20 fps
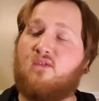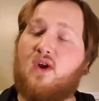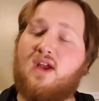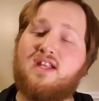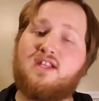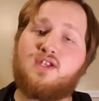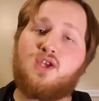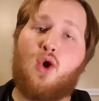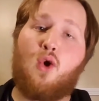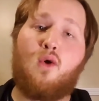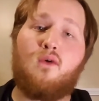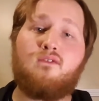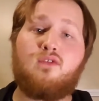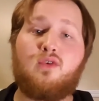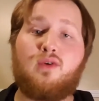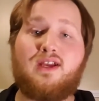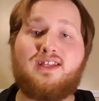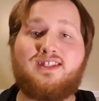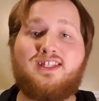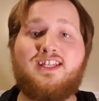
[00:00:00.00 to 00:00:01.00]
My friends
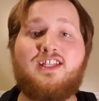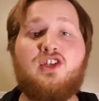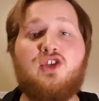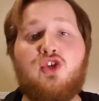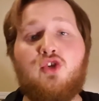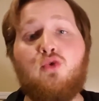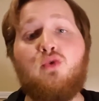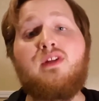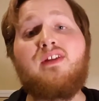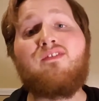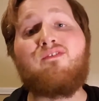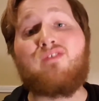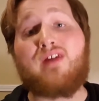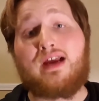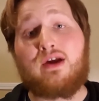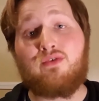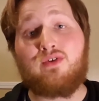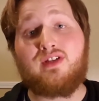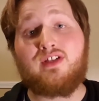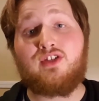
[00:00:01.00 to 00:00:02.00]
over at the
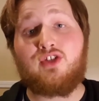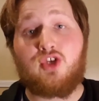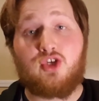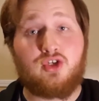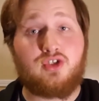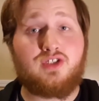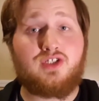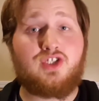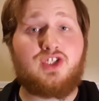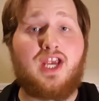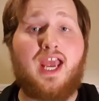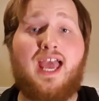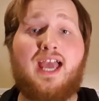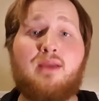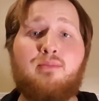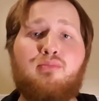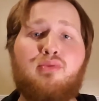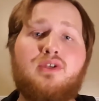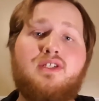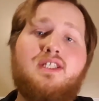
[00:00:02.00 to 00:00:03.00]
newly founded
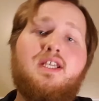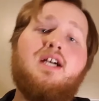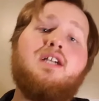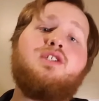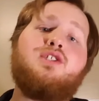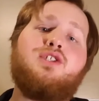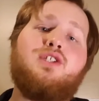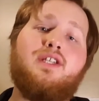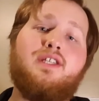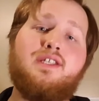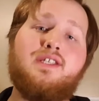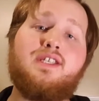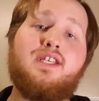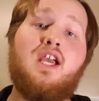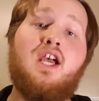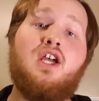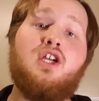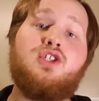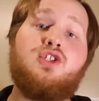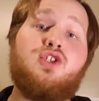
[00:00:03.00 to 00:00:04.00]
Good Shag
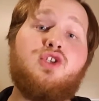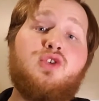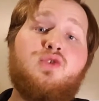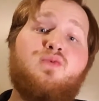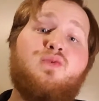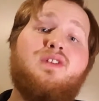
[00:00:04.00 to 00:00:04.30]
Productions